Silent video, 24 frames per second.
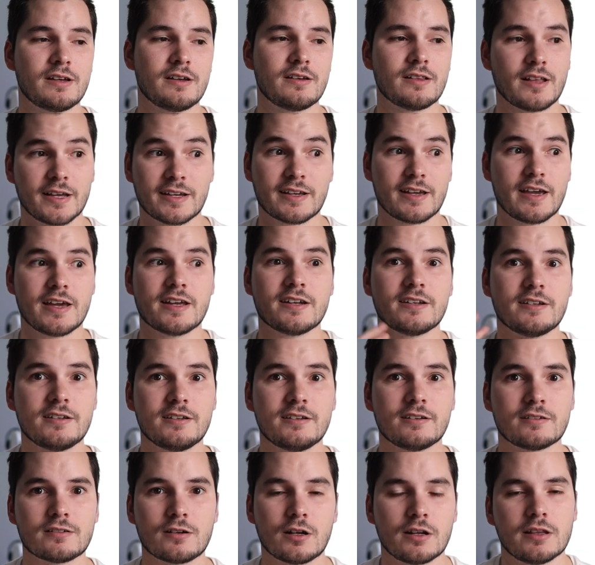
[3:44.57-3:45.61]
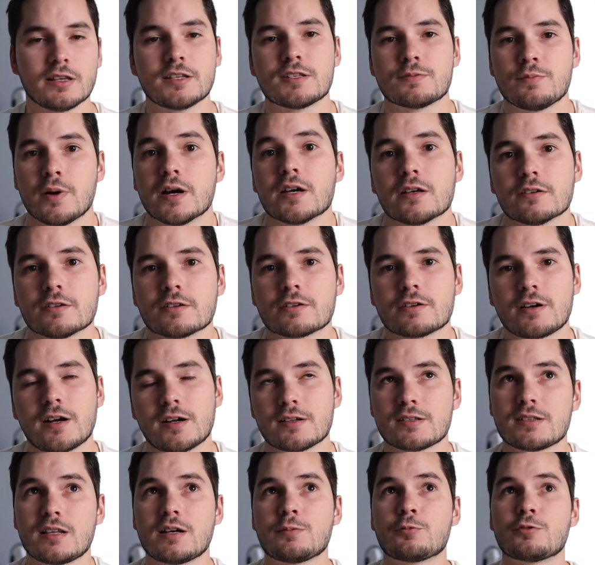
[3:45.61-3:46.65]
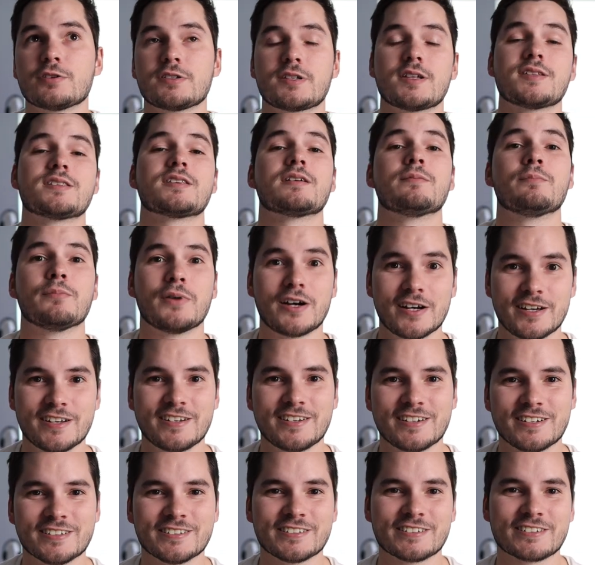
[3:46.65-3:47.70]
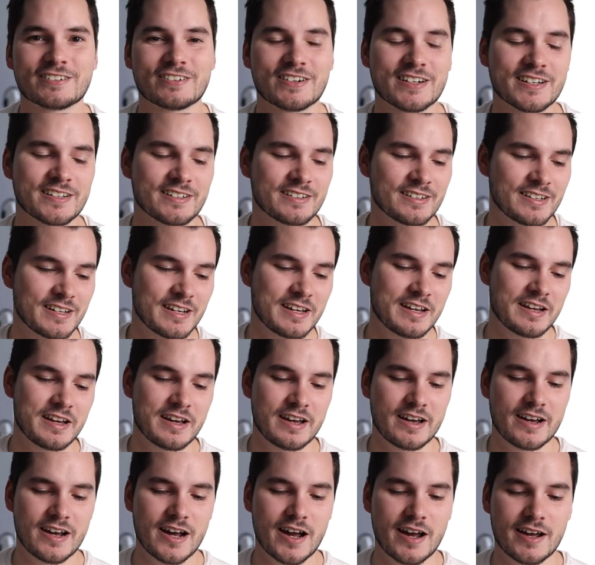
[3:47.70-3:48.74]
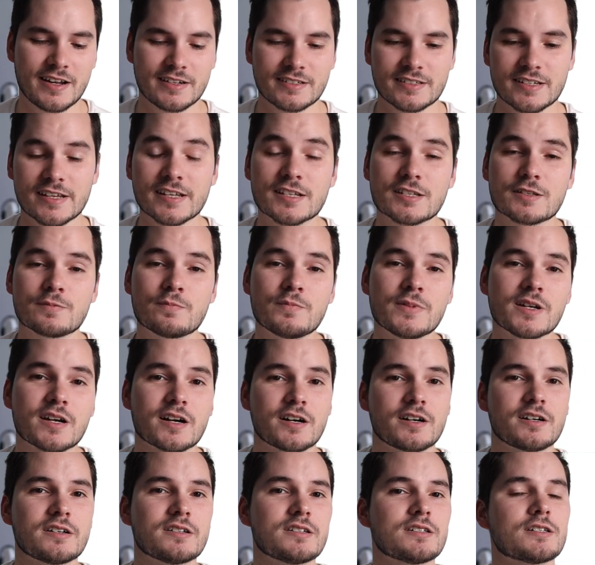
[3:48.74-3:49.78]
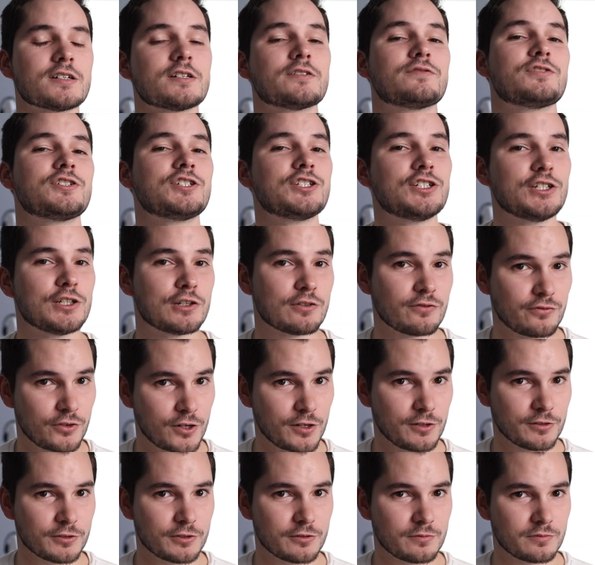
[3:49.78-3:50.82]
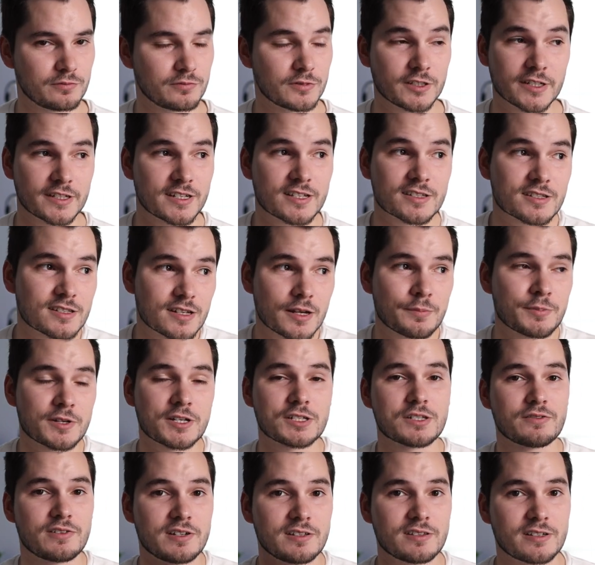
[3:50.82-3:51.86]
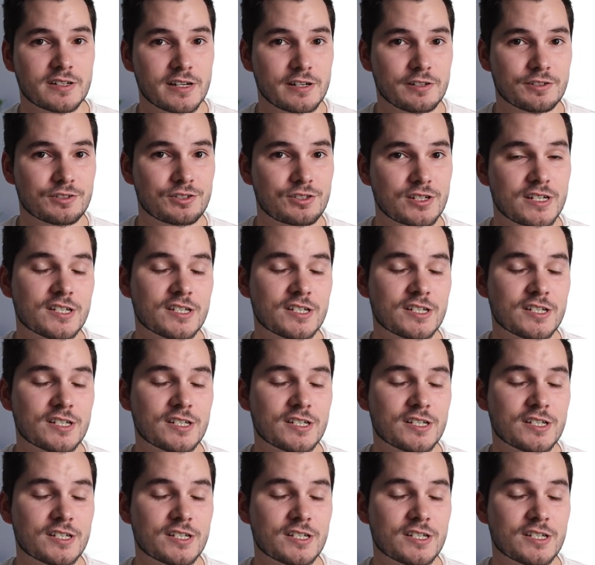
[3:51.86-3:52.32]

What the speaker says: Like any, at least my undergrad, it's a lot more intense than my undergrad. And it's because of sheer volume. Like, it's not because of anything else.